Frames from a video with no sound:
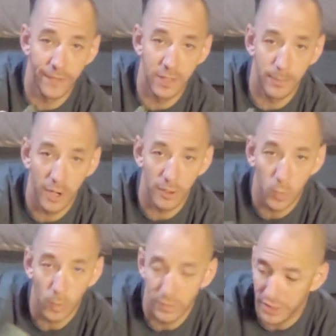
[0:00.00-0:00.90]
feet of
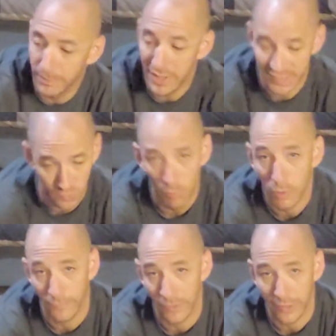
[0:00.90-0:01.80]
paracord. You can buy this at
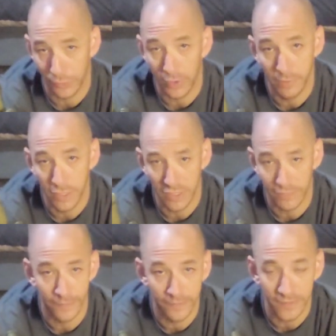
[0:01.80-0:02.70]
Walmart for like $3
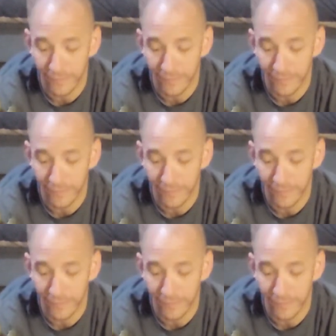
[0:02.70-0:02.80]
for 50